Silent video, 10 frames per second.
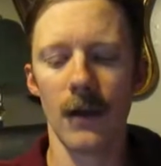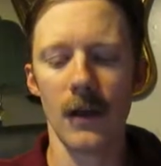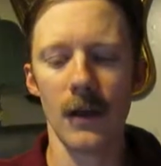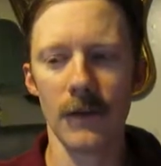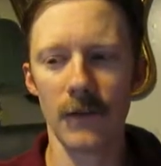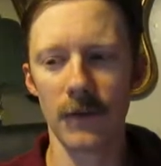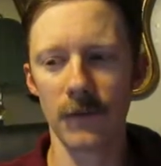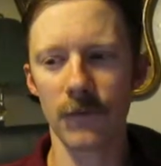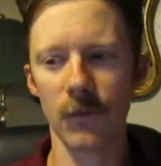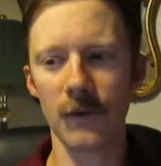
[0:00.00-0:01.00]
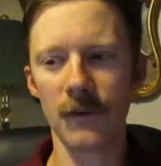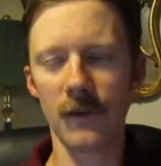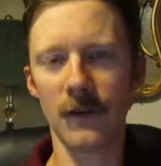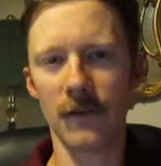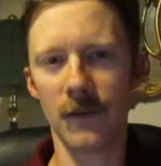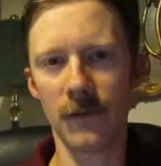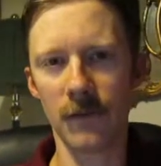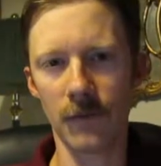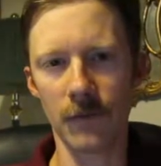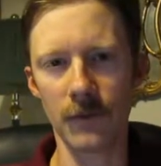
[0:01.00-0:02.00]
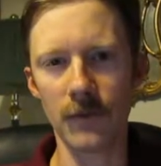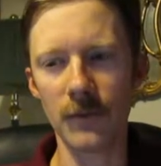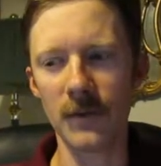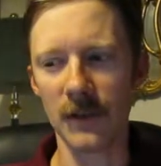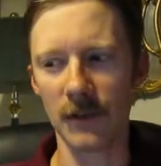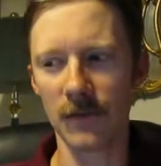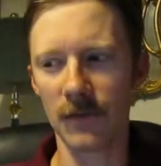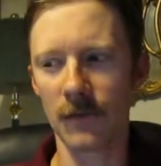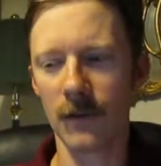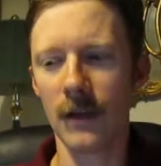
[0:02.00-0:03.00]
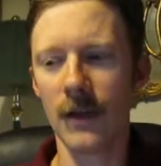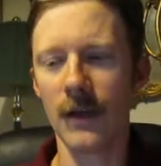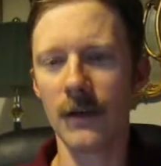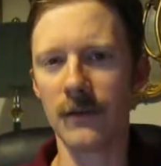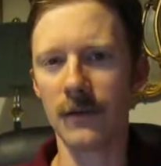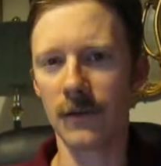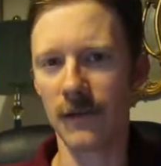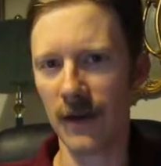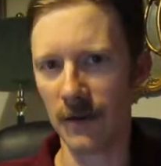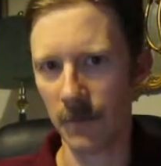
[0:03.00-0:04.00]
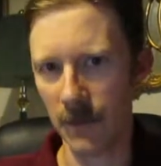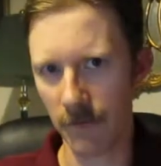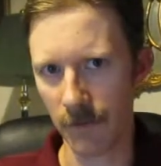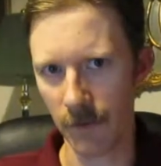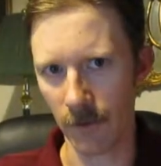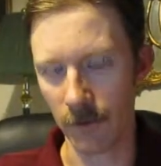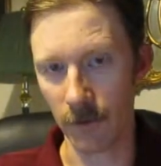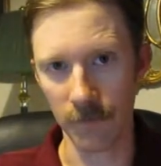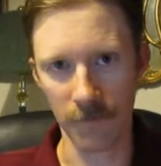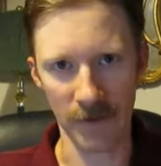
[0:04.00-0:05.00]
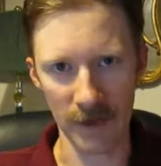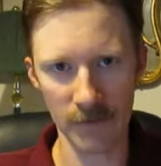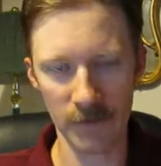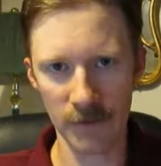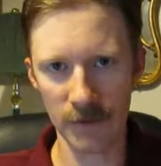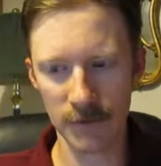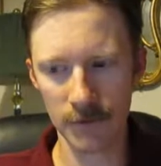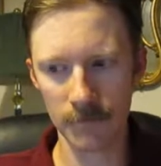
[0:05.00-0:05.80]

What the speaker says: If a source is considered dubious, does that mean there are no facts in it?